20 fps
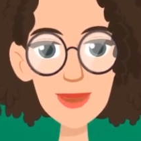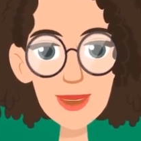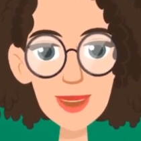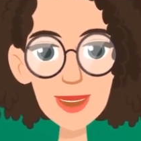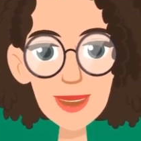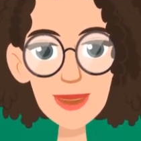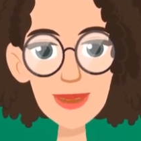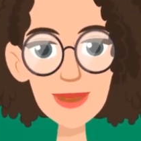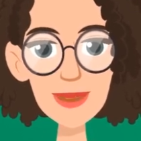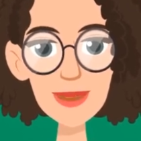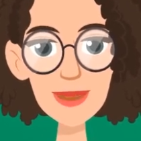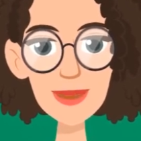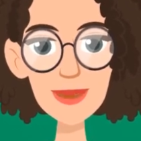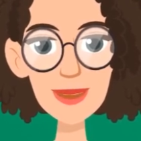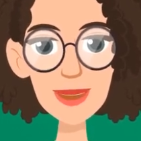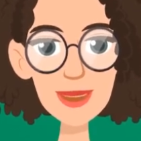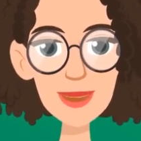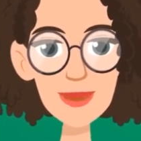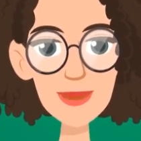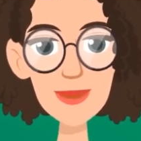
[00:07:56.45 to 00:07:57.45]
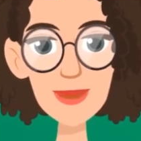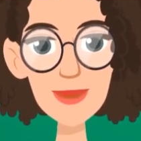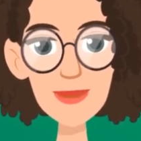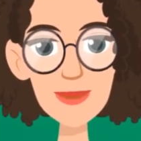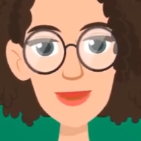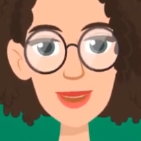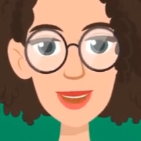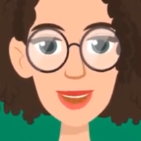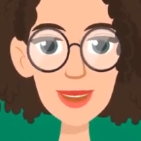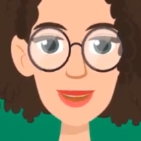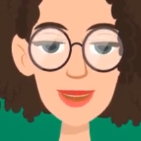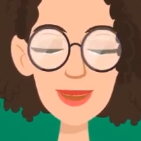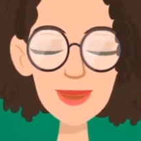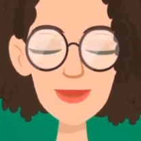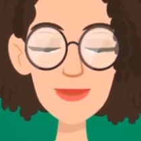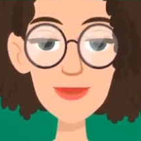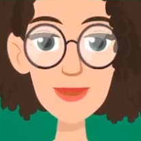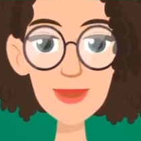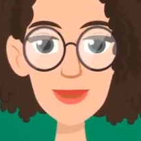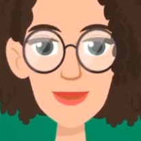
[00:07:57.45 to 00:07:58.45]
as this can damage the padding and
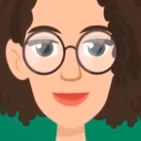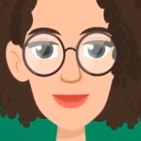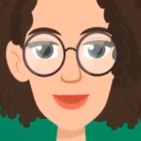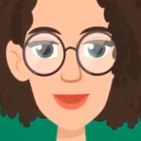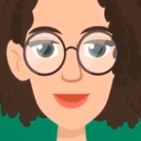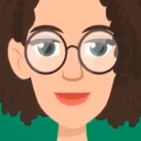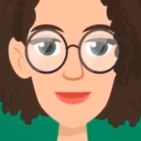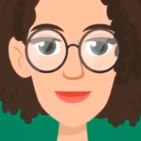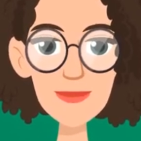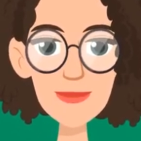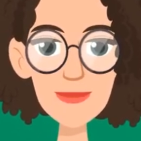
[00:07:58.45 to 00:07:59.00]
material.